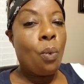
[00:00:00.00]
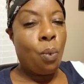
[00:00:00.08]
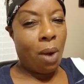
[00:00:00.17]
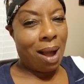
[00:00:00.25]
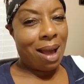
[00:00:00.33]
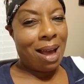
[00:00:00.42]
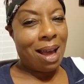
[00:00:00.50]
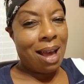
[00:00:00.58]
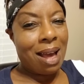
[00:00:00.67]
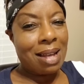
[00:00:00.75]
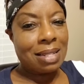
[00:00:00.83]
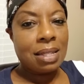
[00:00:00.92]

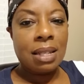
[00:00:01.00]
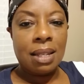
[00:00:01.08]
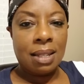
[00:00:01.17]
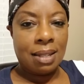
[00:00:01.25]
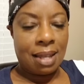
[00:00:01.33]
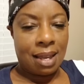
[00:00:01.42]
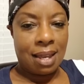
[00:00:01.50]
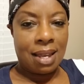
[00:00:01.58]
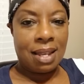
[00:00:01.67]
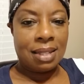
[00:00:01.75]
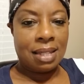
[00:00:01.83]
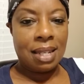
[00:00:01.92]
What?
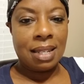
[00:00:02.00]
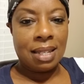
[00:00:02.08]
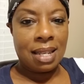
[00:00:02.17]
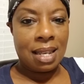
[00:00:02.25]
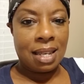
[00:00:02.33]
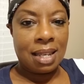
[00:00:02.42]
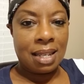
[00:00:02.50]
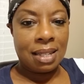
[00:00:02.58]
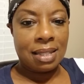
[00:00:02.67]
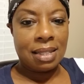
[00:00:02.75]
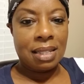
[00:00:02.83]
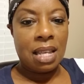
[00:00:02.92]
Yes, honey,
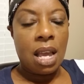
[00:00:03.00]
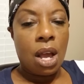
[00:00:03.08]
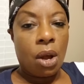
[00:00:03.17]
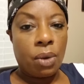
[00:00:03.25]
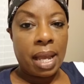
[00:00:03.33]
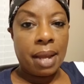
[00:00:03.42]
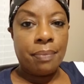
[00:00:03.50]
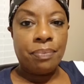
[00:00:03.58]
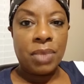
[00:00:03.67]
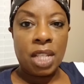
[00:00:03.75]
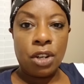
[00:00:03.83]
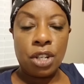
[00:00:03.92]
yes. Okay,
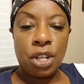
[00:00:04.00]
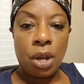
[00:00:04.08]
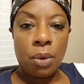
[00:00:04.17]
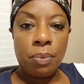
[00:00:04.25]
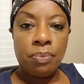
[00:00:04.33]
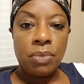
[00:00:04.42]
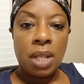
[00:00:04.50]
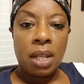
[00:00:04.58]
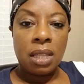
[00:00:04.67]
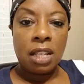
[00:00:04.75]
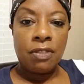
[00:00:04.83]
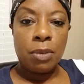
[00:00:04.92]
there you go.
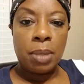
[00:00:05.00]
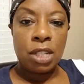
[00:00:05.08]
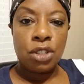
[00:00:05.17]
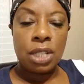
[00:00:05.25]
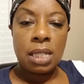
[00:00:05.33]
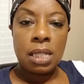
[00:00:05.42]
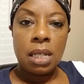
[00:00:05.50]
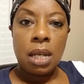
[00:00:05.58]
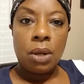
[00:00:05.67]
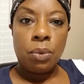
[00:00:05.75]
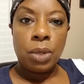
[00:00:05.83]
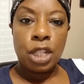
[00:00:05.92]
Love you bunches.
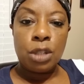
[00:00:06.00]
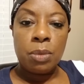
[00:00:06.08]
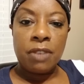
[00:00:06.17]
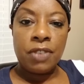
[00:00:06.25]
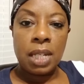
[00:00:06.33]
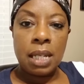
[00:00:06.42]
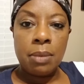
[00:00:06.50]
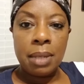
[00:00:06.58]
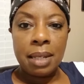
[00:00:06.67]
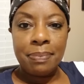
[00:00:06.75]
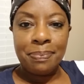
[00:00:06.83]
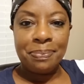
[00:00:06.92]
Reach me if you need
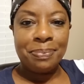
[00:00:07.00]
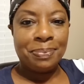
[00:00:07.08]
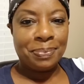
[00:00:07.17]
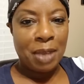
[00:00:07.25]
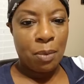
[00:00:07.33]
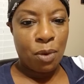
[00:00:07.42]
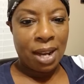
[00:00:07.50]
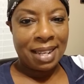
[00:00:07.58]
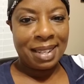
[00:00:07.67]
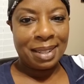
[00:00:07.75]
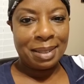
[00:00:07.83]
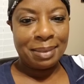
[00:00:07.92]
me. I'm right
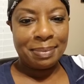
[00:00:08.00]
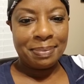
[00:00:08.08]
here.